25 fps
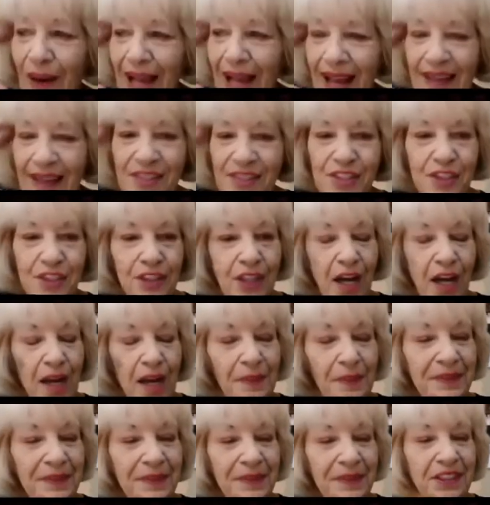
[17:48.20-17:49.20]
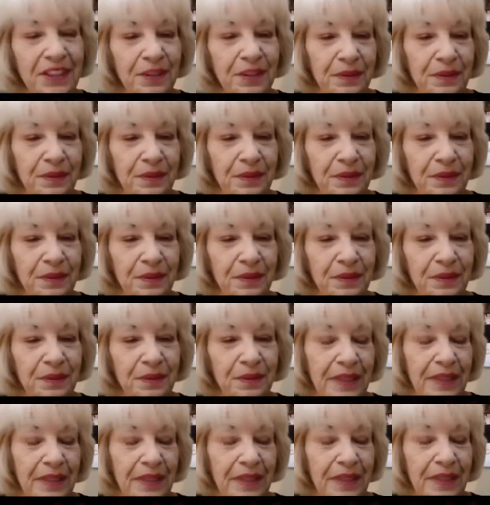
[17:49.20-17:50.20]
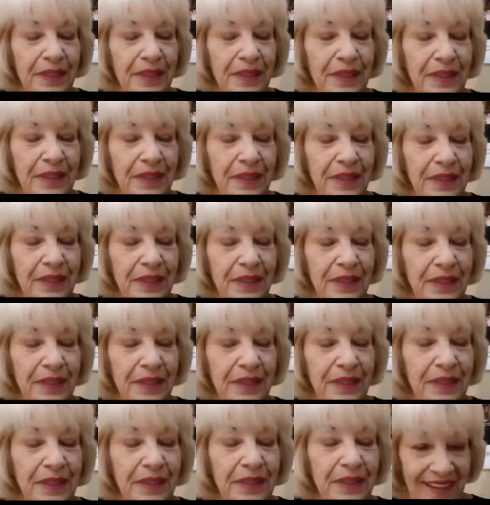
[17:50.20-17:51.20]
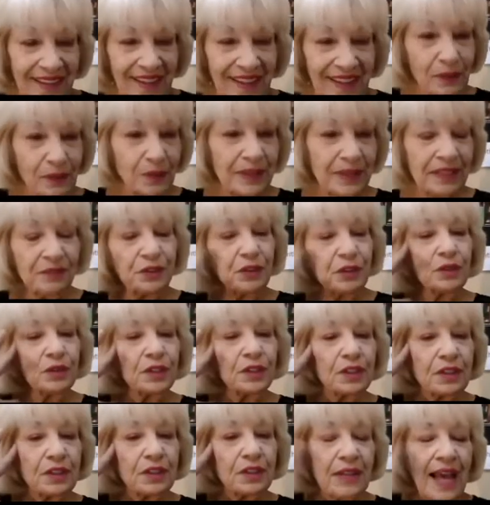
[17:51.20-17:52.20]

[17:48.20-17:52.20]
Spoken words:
has your comedy career been? What have you learned? How